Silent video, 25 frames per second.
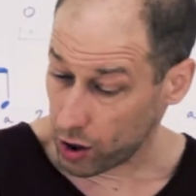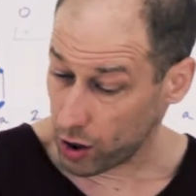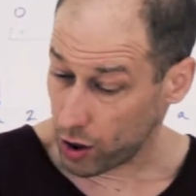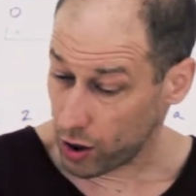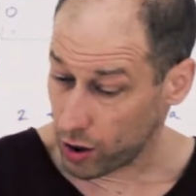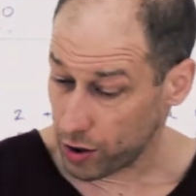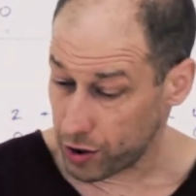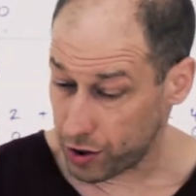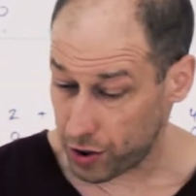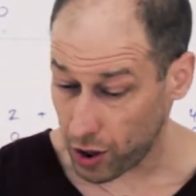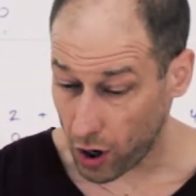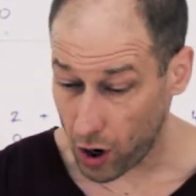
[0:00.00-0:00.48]

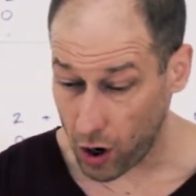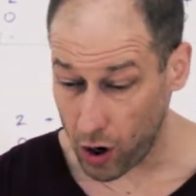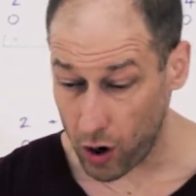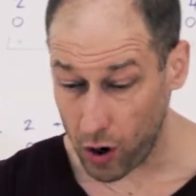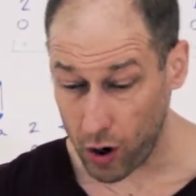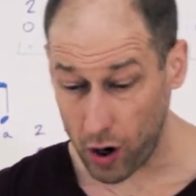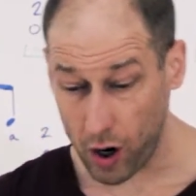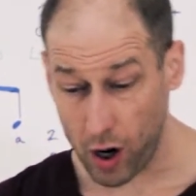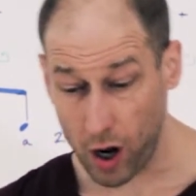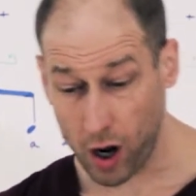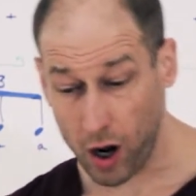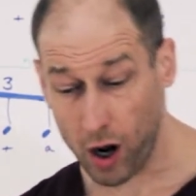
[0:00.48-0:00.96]

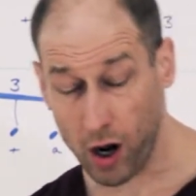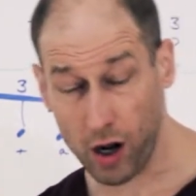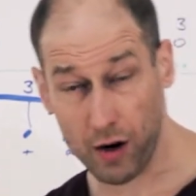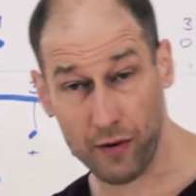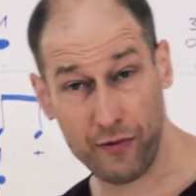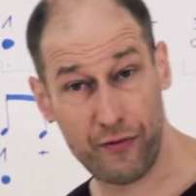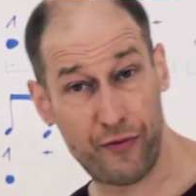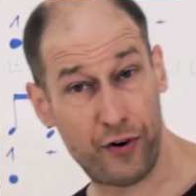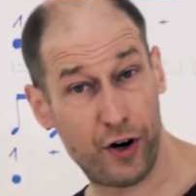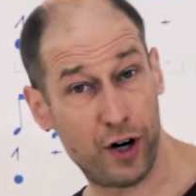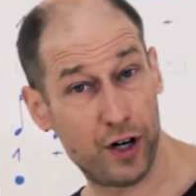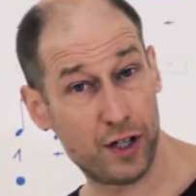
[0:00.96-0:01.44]
So on
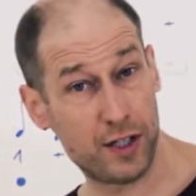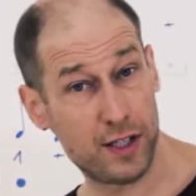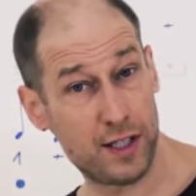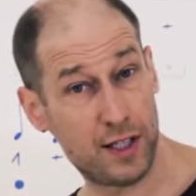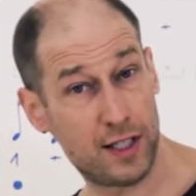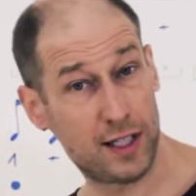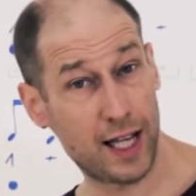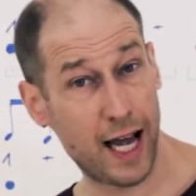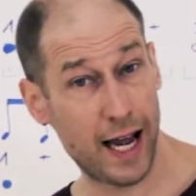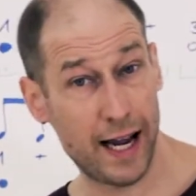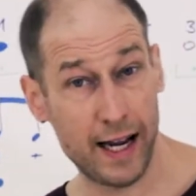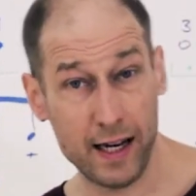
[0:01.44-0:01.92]
first
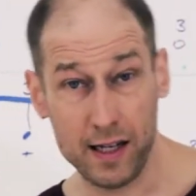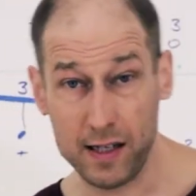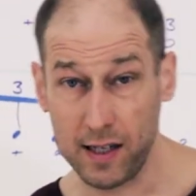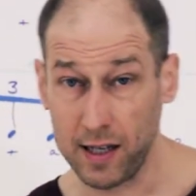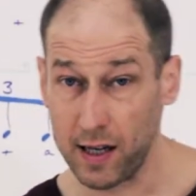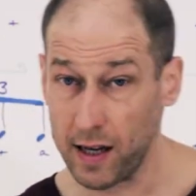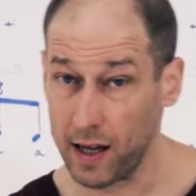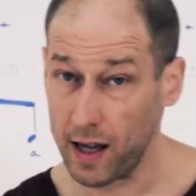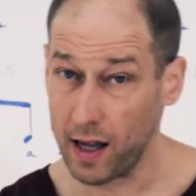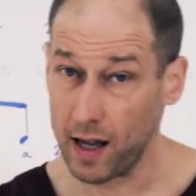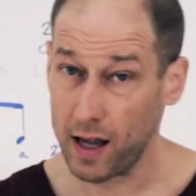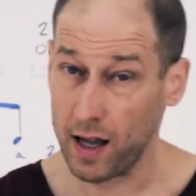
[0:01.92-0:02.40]

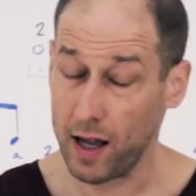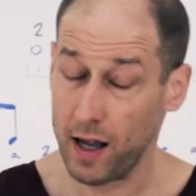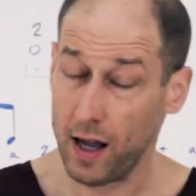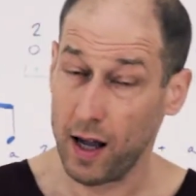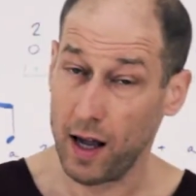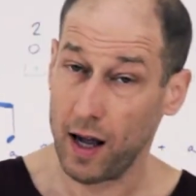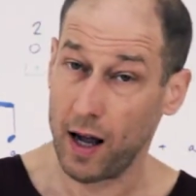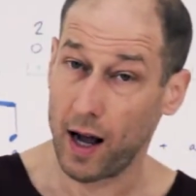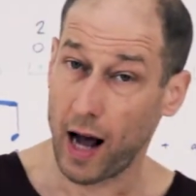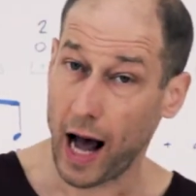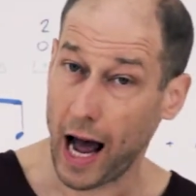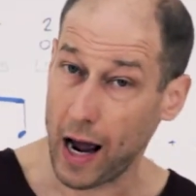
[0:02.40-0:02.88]
sight,
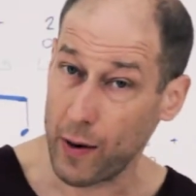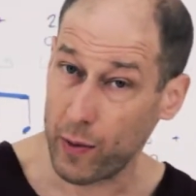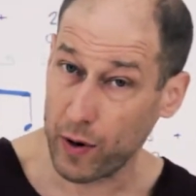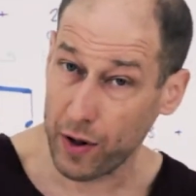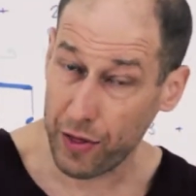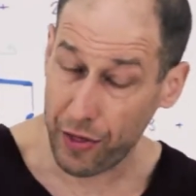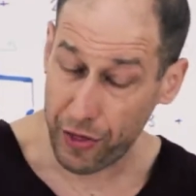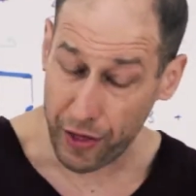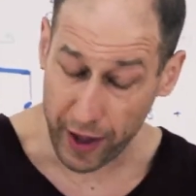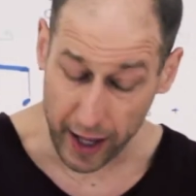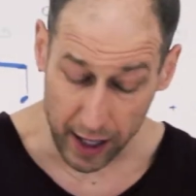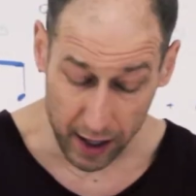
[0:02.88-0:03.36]
I
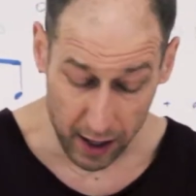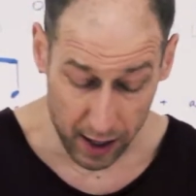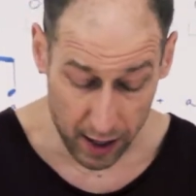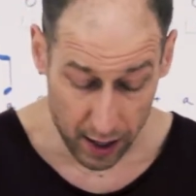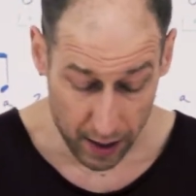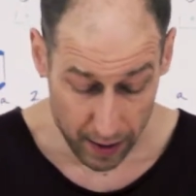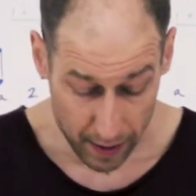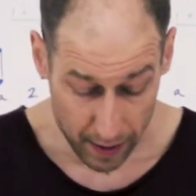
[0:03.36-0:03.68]
would think